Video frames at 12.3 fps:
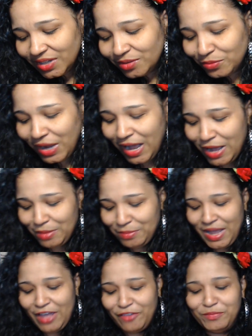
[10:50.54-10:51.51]

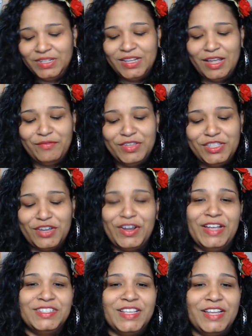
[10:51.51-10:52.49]
I've been loving their
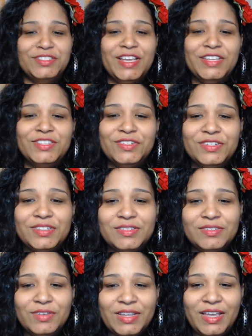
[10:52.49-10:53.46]
hand sanitizers,
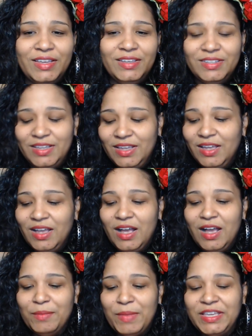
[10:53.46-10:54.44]
okay?
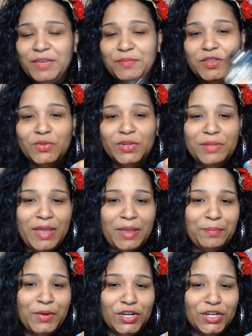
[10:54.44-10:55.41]
I keep this one in my
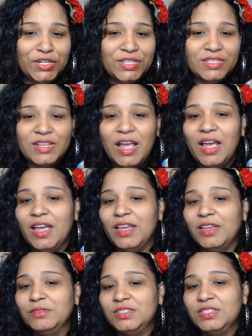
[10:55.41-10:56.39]
purse.
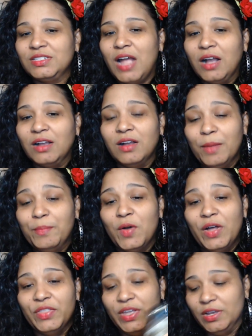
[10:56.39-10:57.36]
I stock up
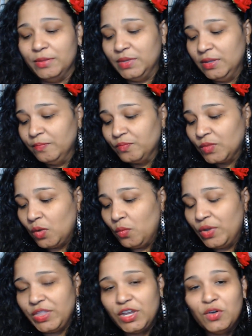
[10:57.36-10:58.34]
on them
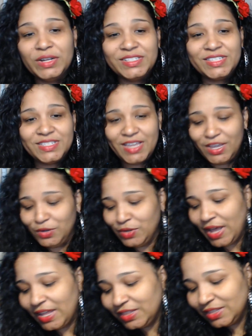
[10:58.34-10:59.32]
when they go on sale.
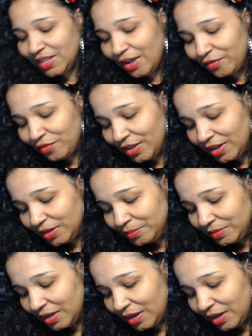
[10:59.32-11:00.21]
I love them.